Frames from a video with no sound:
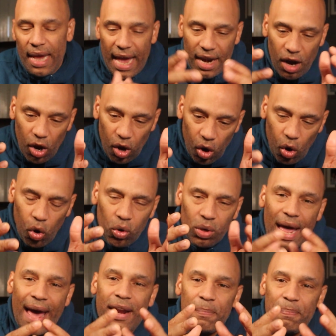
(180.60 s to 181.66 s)
And a whole
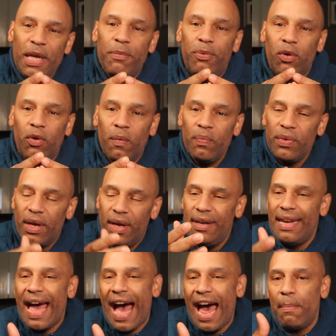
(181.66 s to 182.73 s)
lot of people
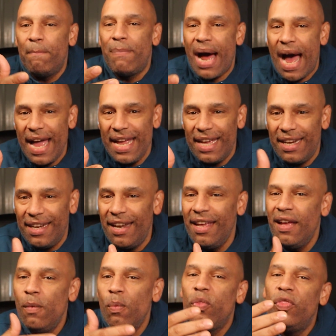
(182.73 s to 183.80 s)
not buying
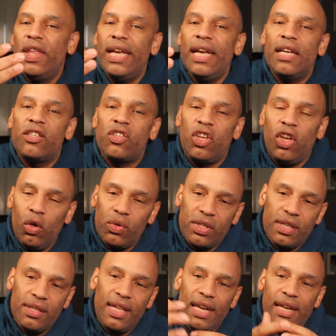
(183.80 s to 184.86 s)
the
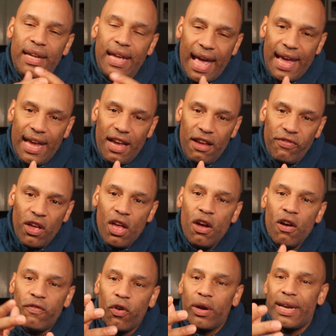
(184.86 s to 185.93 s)
excuses that he gave
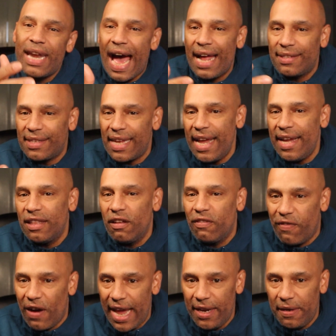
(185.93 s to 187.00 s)
for not taking the
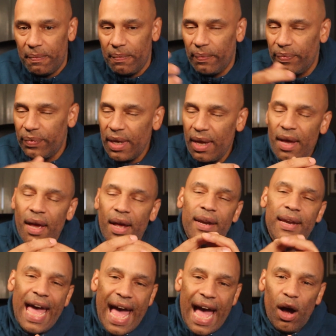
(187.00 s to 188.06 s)
fight.
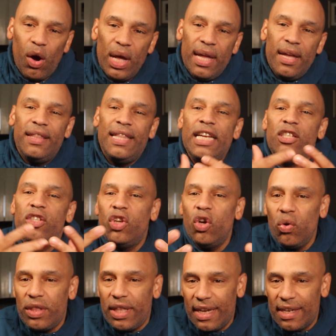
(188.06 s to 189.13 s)
Now, they
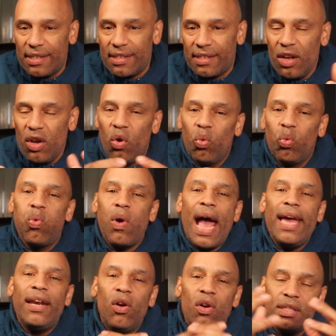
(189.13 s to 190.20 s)
do this
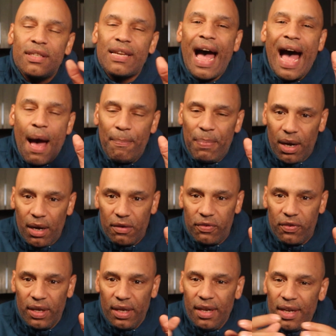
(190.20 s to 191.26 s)
right on top
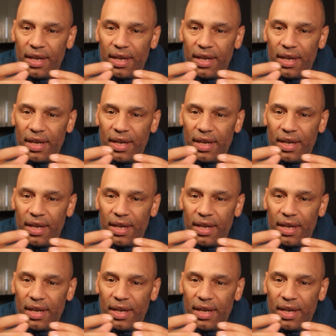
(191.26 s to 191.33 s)
of